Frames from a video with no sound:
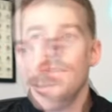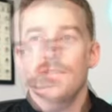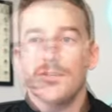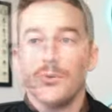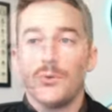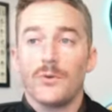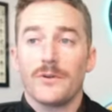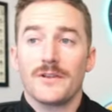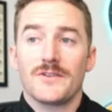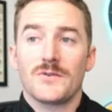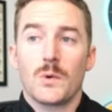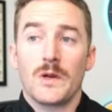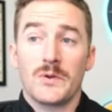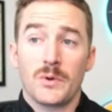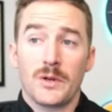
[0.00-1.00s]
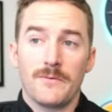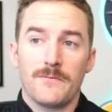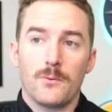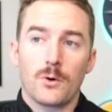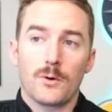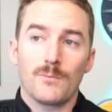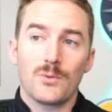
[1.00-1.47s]
So, who are the
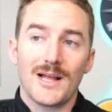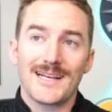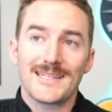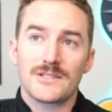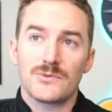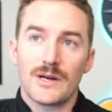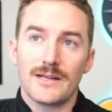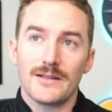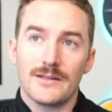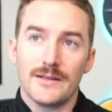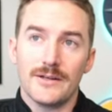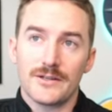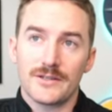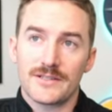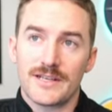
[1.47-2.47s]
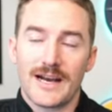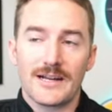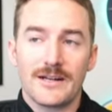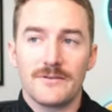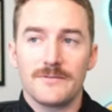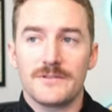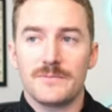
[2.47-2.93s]
2024 blast rate leaders?
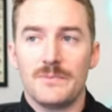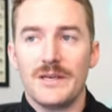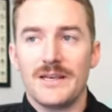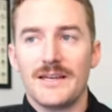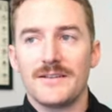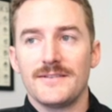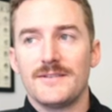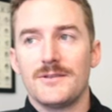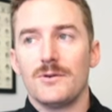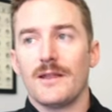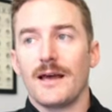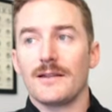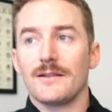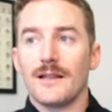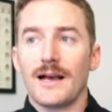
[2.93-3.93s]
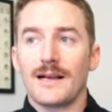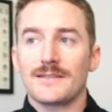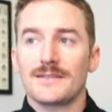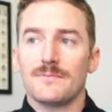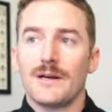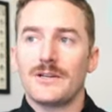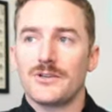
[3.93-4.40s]
Kind of speaking to that
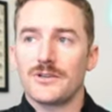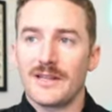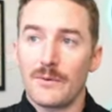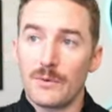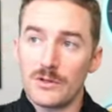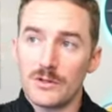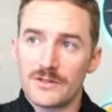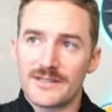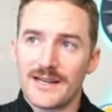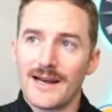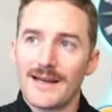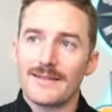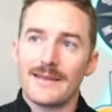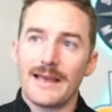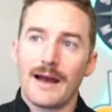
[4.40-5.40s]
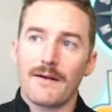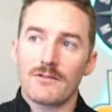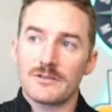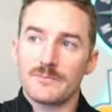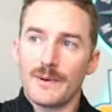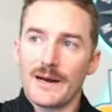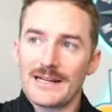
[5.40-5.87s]
last metric that we looked at, the
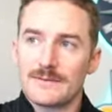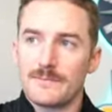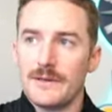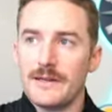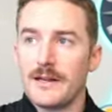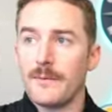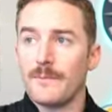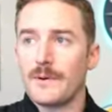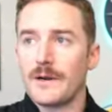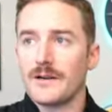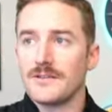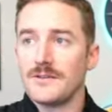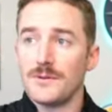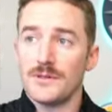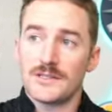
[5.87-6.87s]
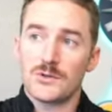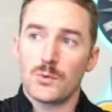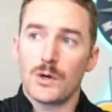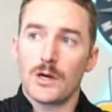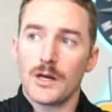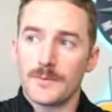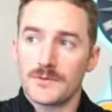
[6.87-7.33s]
average bat speed compared to the
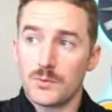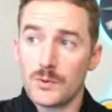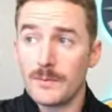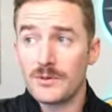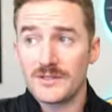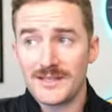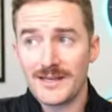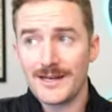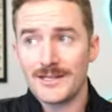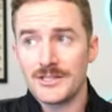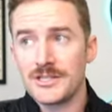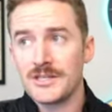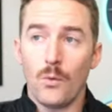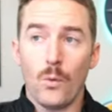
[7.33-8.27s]
squared up swing percentage.